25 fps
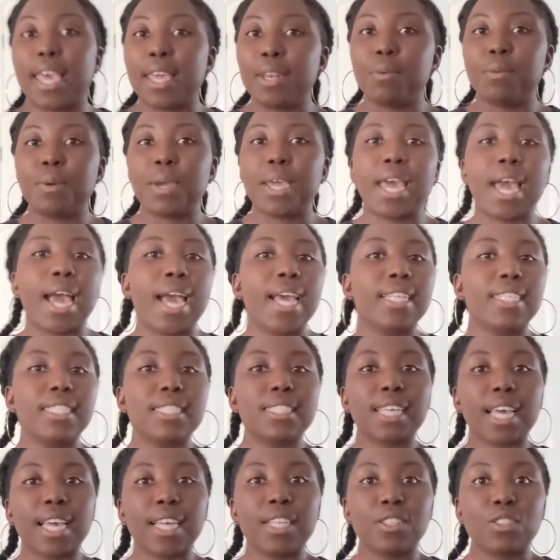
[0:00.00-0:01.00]
anyway, I
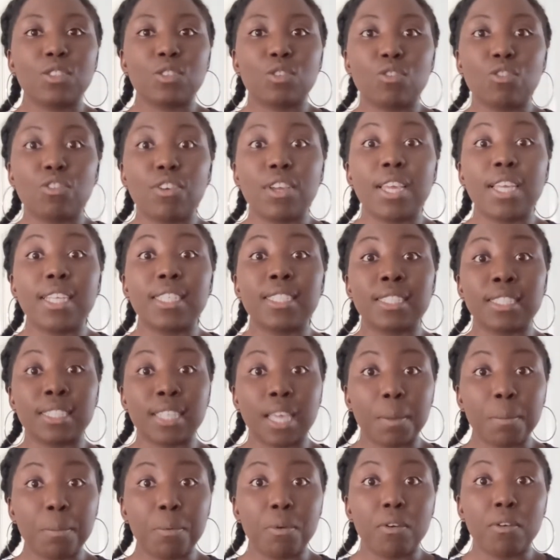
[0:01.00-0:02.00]
decided to create a
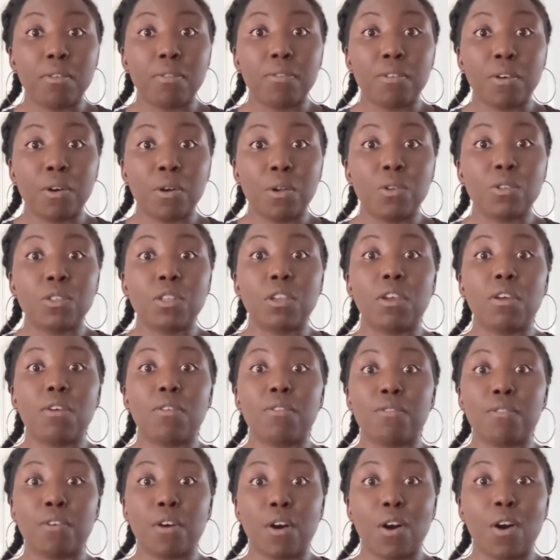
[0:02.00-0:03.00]
separate folder
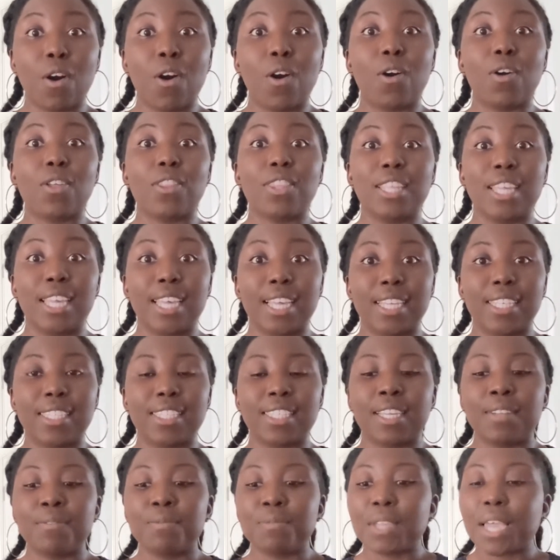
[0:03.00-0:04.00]
for
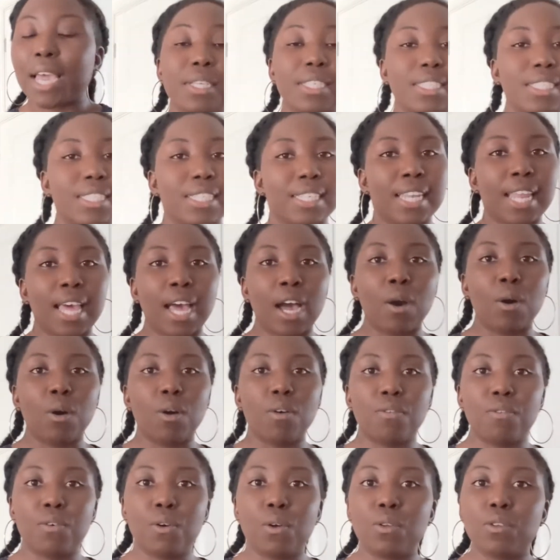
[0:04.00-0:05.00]
this. It's now
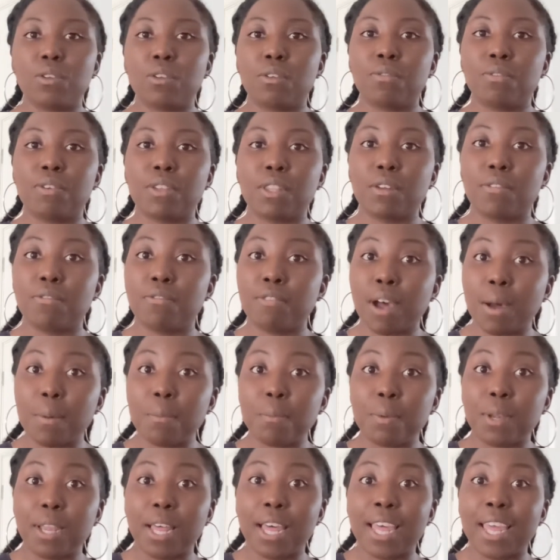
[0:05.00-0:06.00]
a folder for the
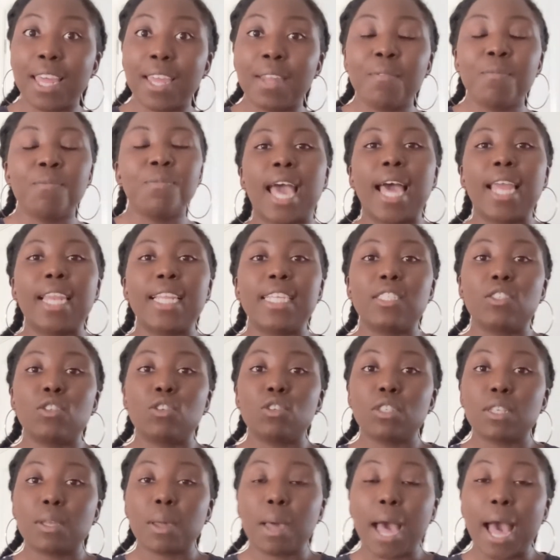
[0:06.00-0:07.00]
family and it's
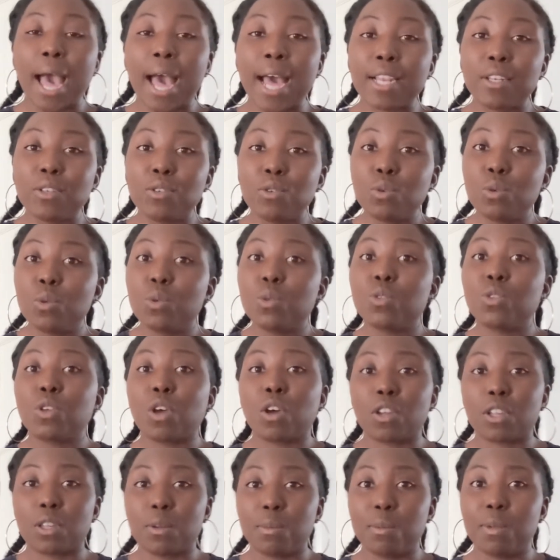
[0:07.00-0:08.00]
those annual
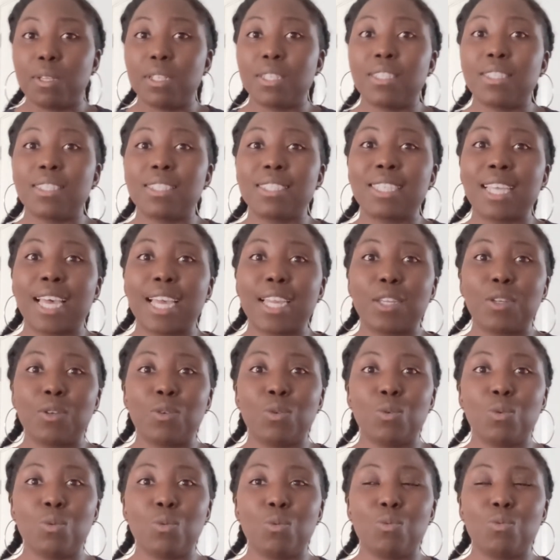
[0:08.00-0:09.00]
documents that
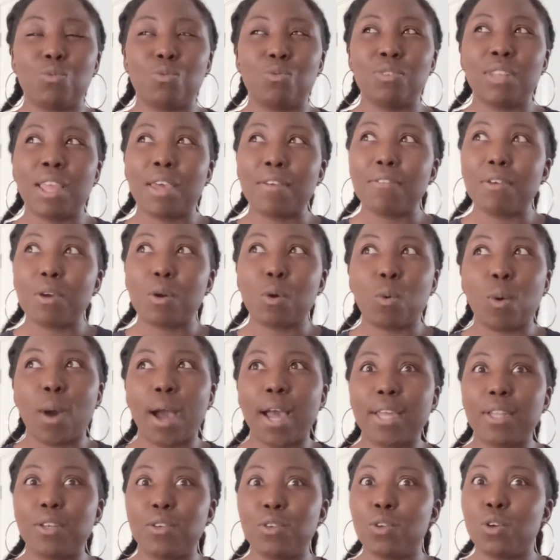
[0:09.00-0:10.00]
you never
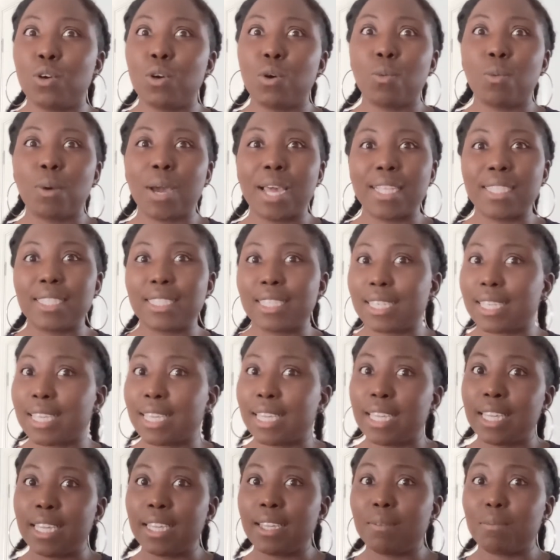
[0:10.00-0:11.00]
quite know where to
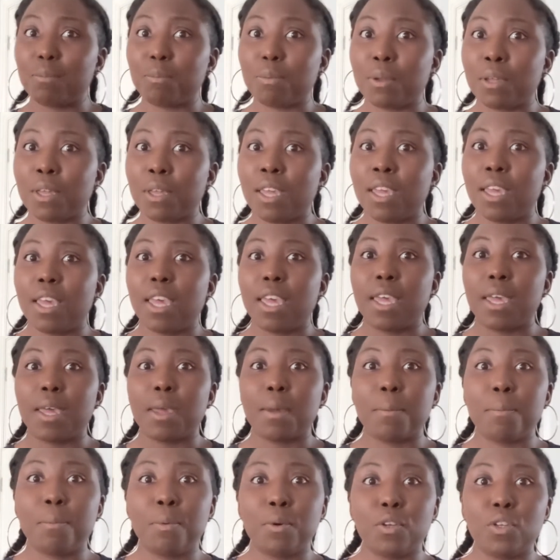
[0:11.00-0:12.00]
keep.
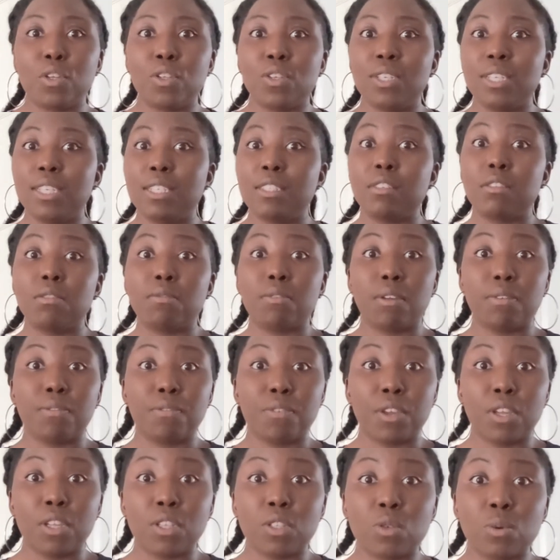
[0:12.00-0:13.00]
But you need to
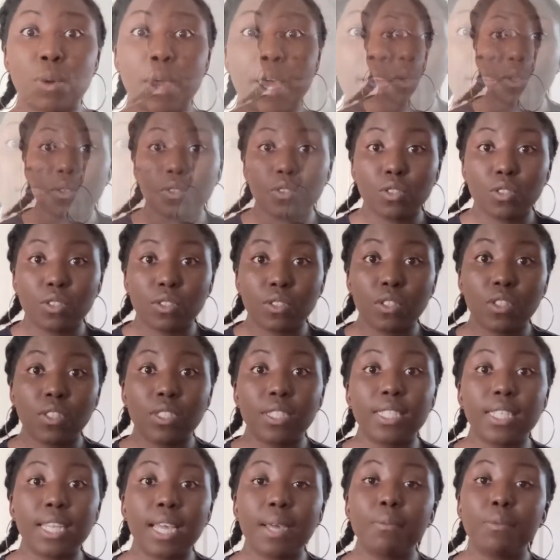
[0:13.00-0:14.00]
refer to it. So
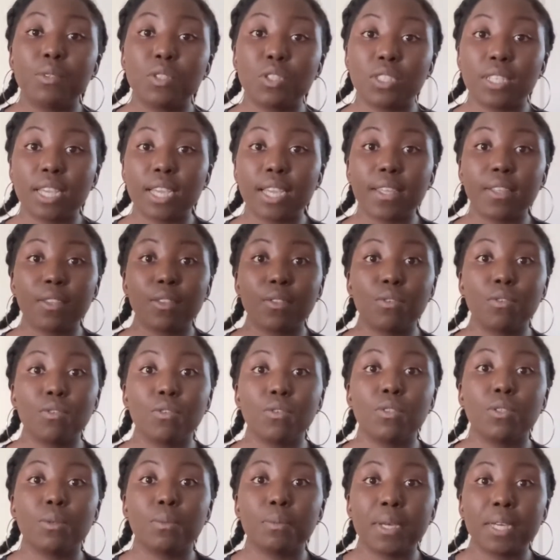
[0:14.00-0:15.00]
today I'm just checking through
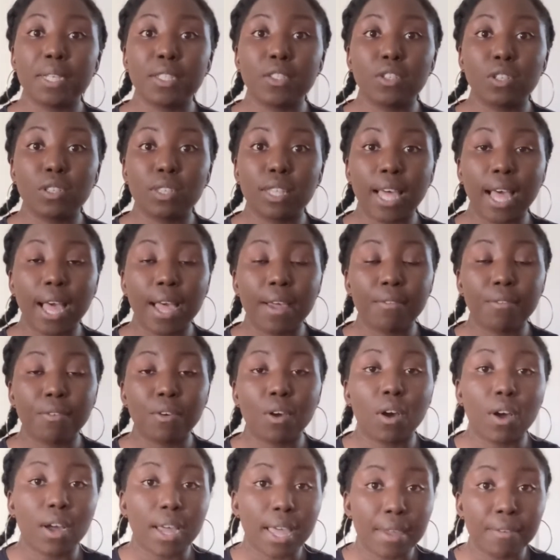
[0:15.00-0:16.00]
to make sure that I've
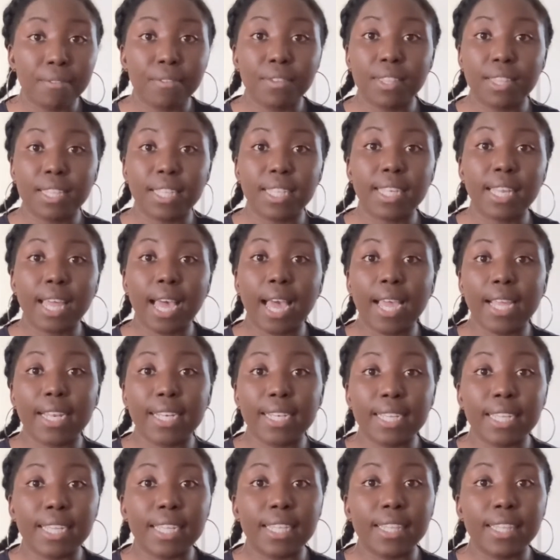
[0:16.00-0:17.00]
got everything that I
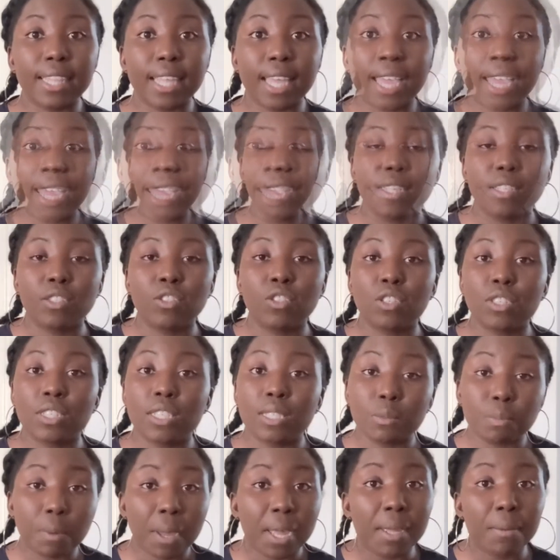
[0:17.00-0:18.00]
need there. So
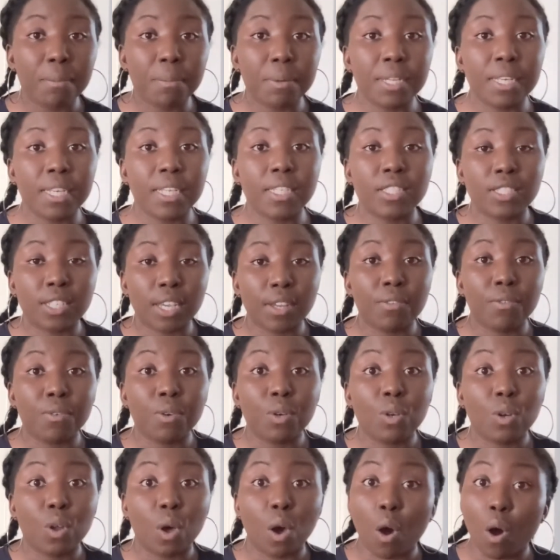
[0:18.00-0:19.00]
despite it being a
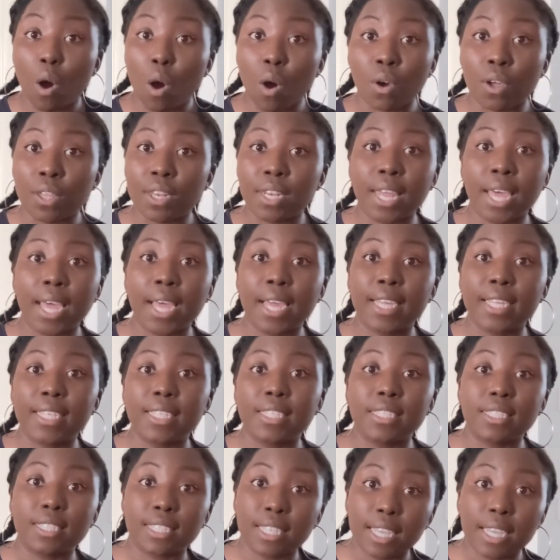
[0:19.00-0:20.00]
general
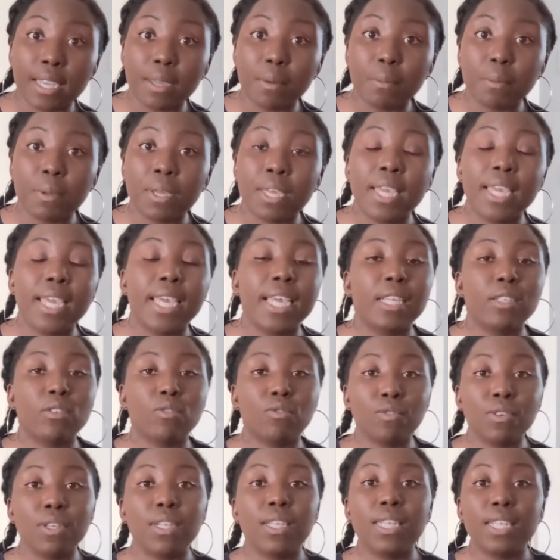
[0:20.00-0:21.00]
organised tip,
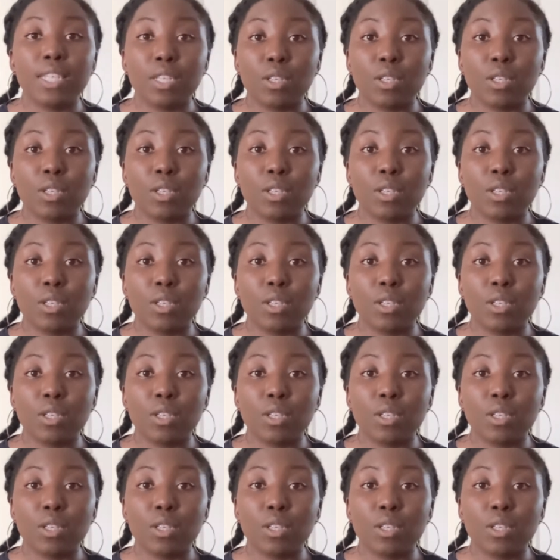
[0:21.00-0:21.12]
it's really